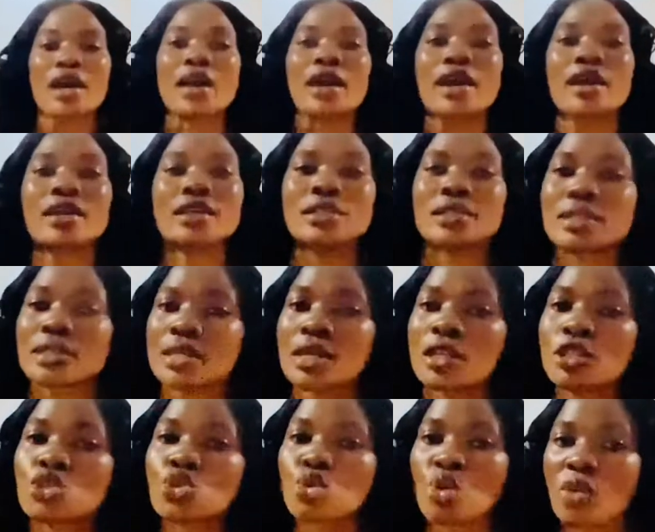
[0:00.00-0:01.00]
hair is a
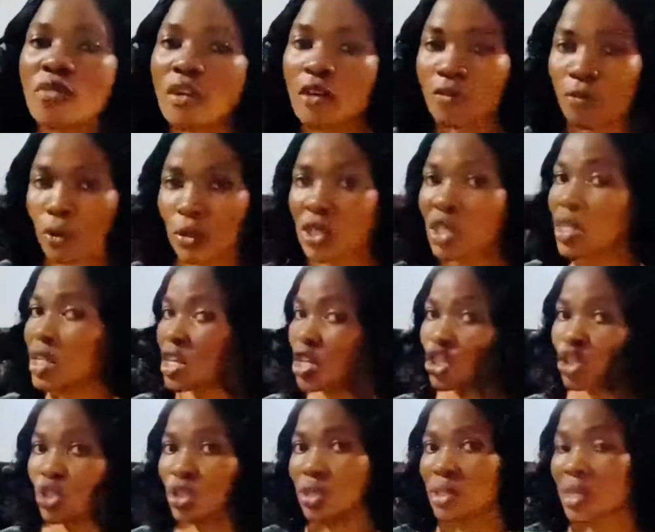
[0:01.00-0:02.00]
12 and 14
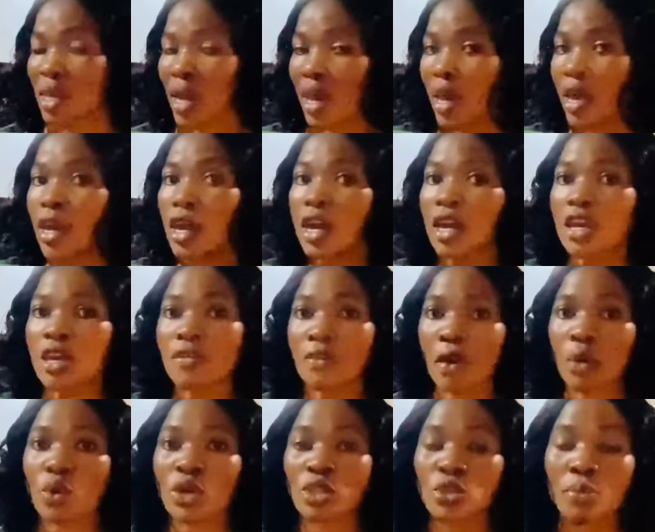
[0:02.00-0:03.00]
inches hair. If
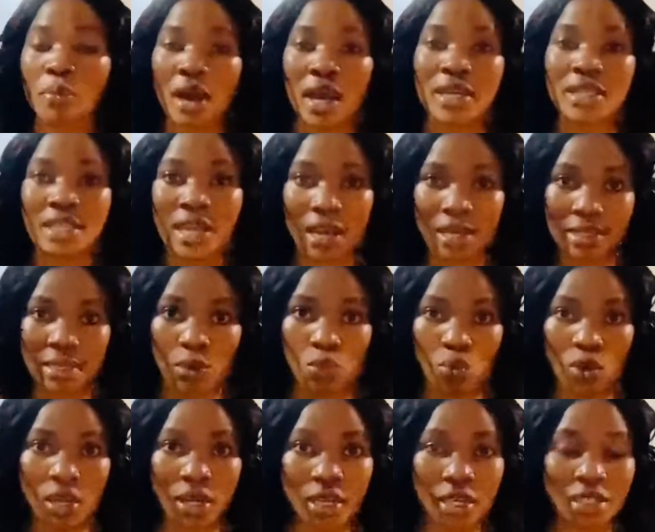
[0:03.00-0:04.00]
I were to buy it as a
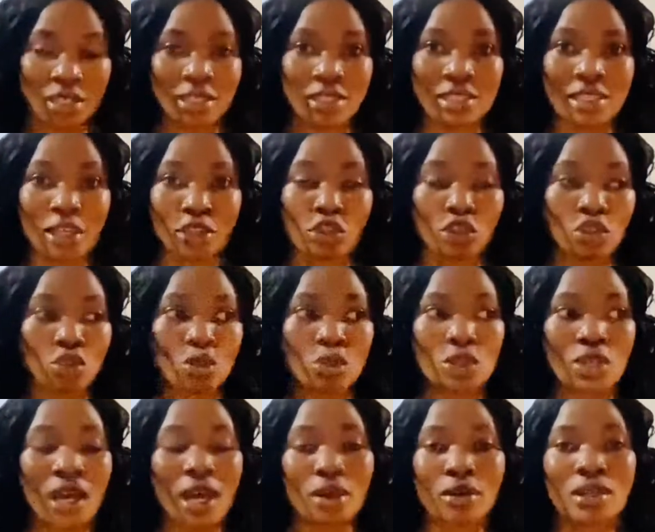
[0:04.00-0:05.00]
wig, they're just going
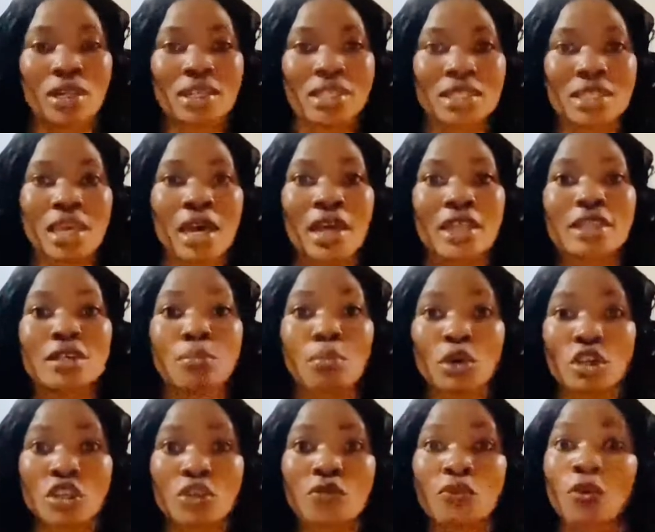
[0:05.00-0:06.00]
to calculate the
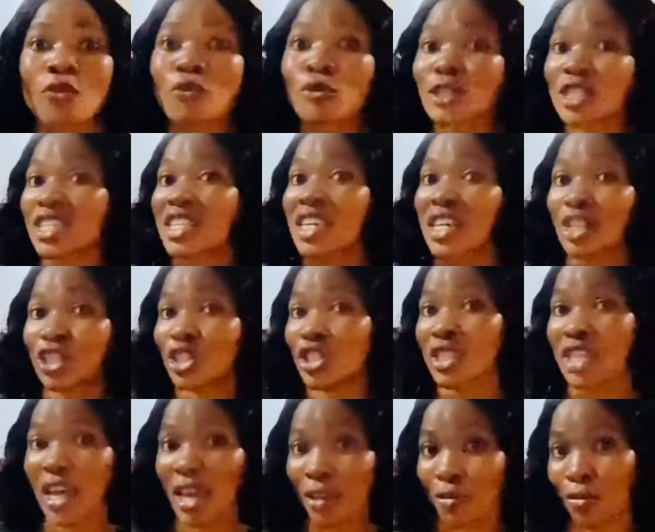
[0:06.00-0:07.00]
money for 14
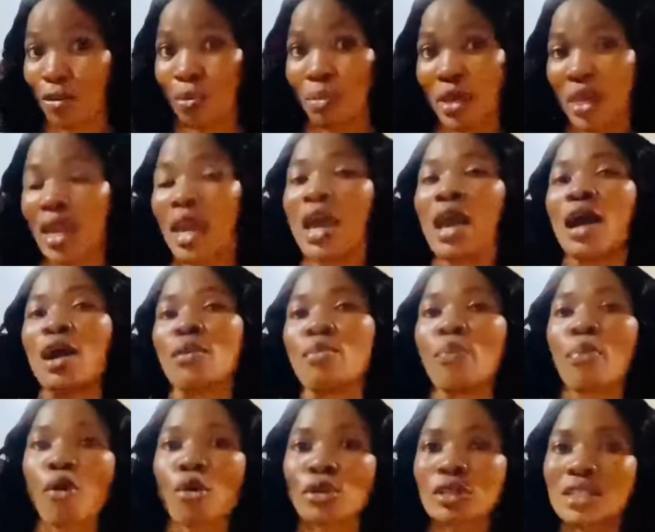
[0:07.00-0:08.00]
inches hair for me.
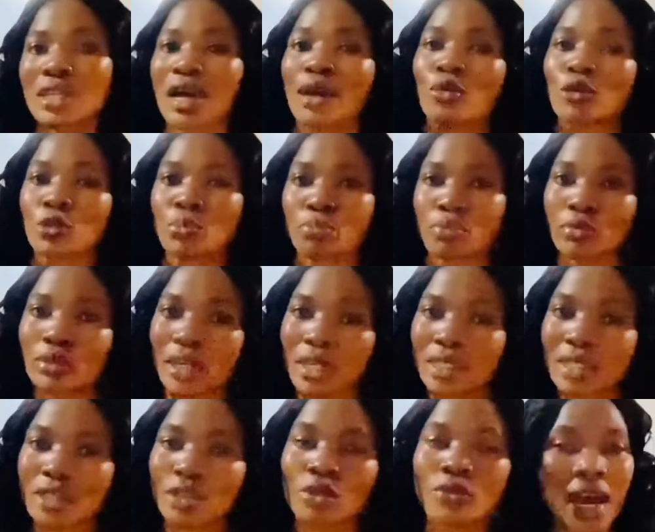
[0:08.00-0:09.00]
But I was
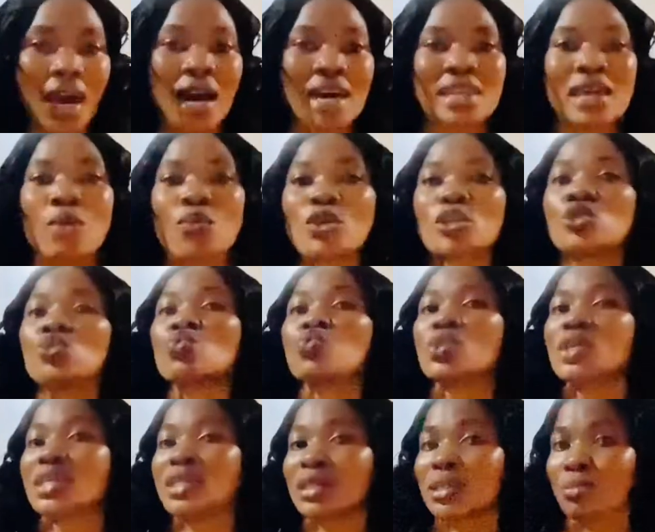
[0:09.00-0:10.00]
prudent enough and I went to
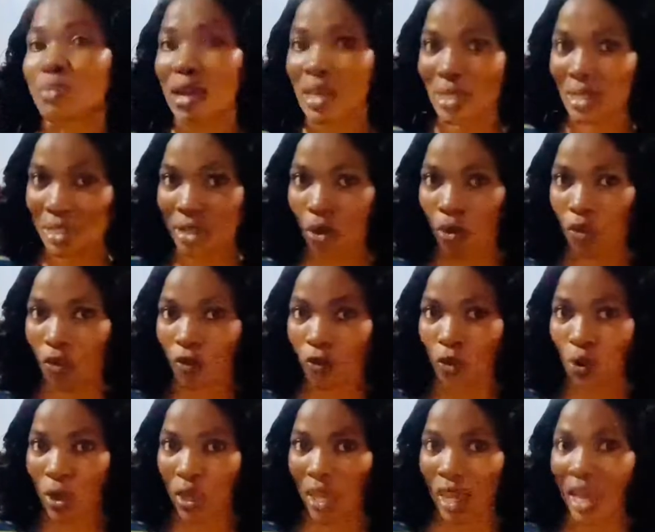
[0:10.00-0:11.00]
wig it myself,
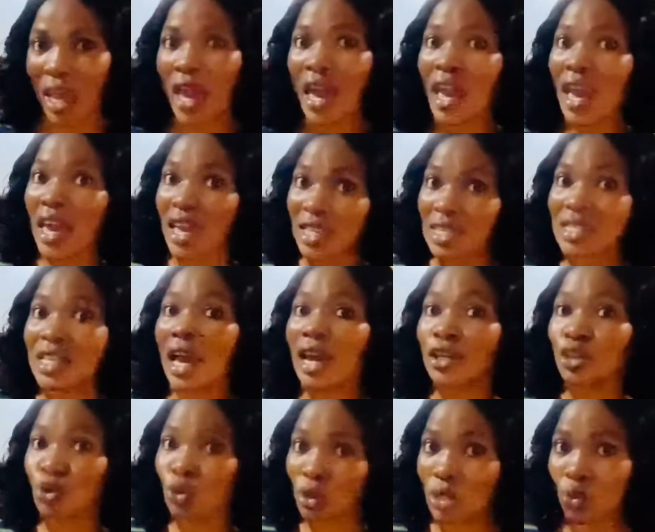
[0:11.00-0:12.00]
okay? Hence, I
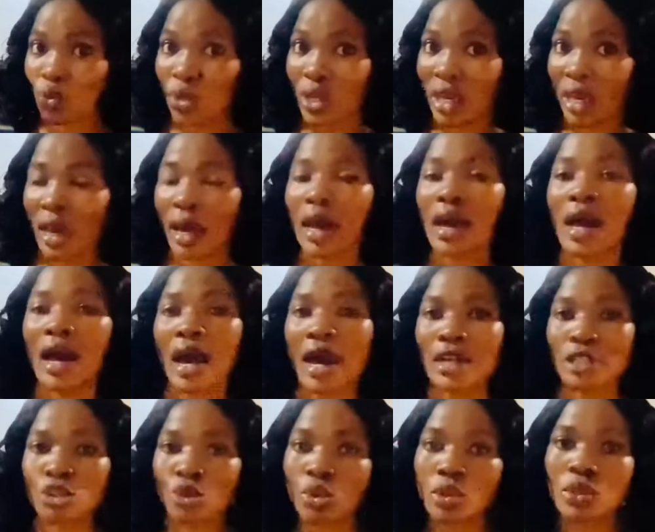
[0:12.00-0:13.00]
know the wigger.
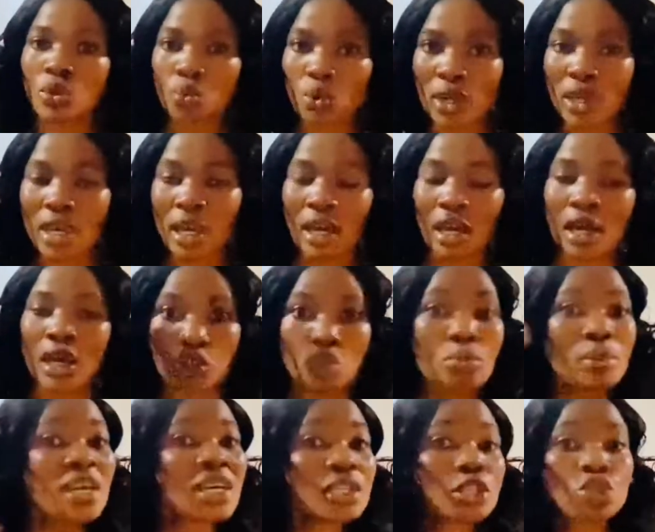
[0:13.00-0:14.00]
I told the wigger to
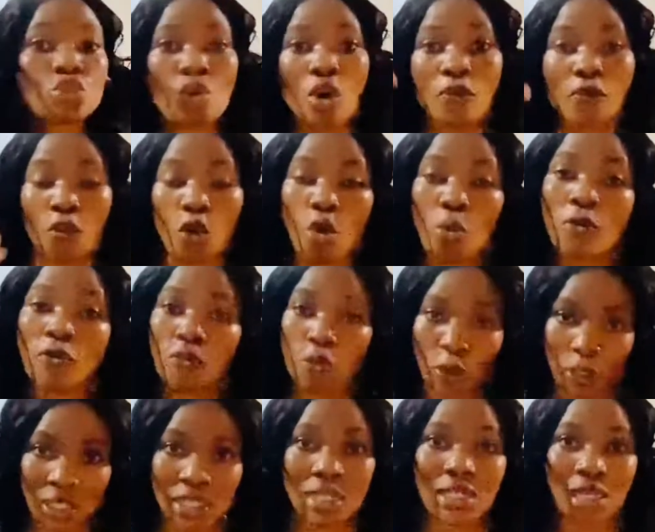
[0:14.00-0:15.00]
make it 12 up,
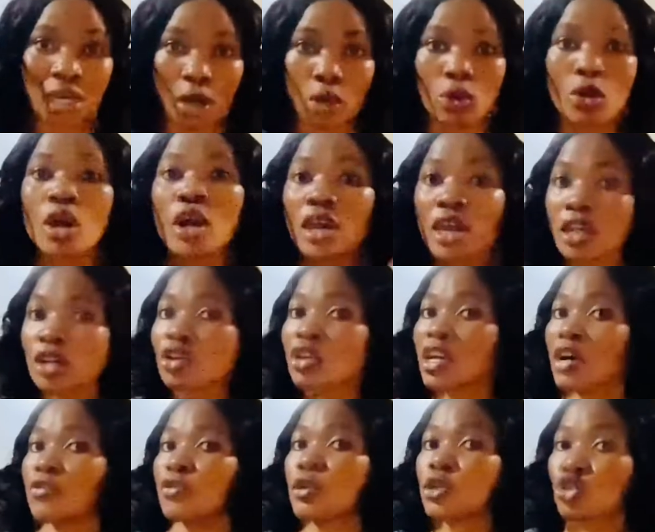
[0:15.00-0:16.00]
14 down in
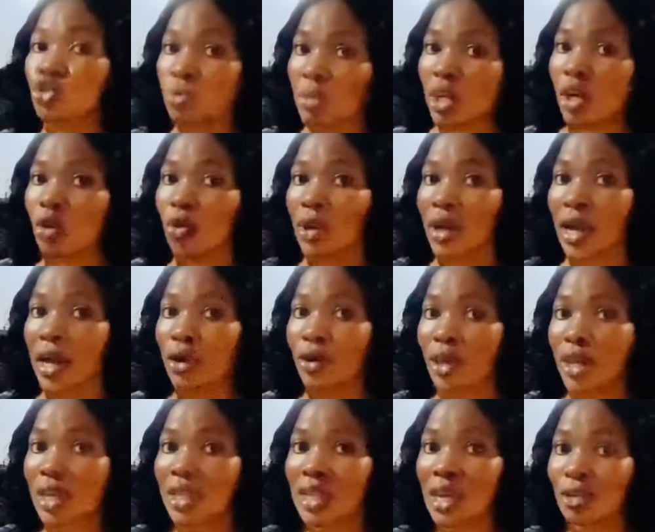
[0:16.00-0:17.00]
order for it to be longer,
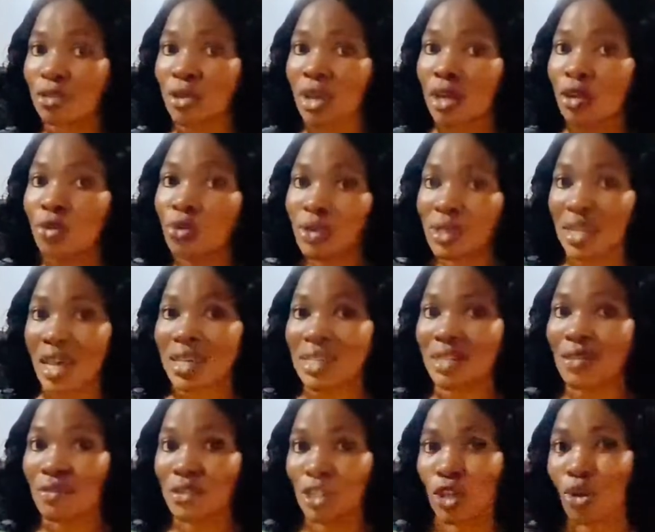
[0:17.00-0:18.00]
okay? That's why it looks as
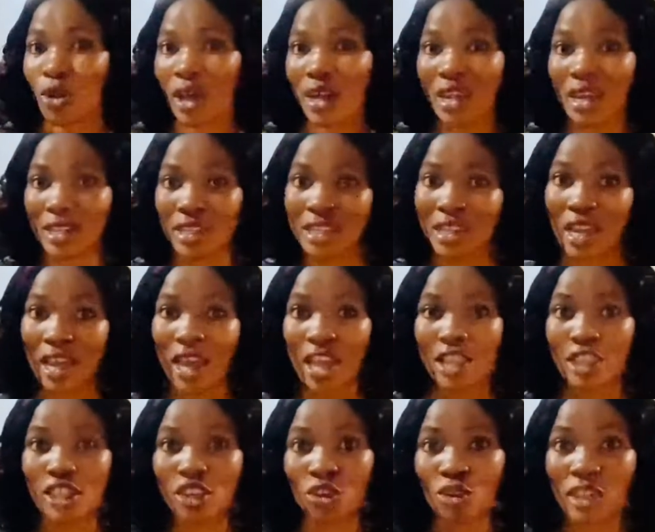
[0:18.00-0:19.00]
if it's longer than
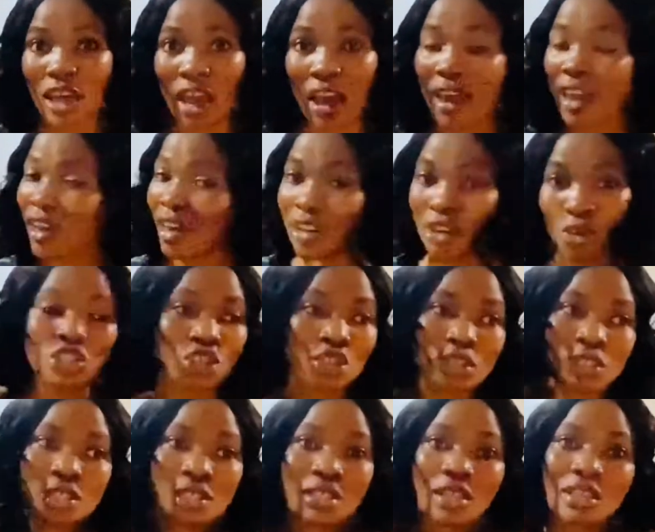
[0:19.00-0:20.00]
the other hair. It's
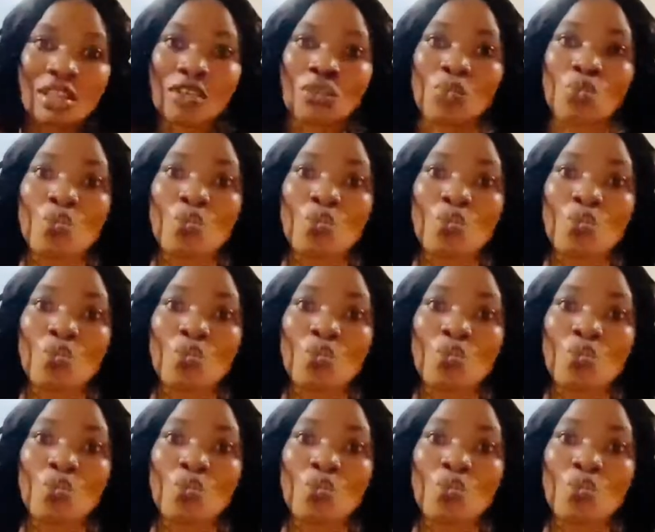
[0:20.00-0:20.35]
just the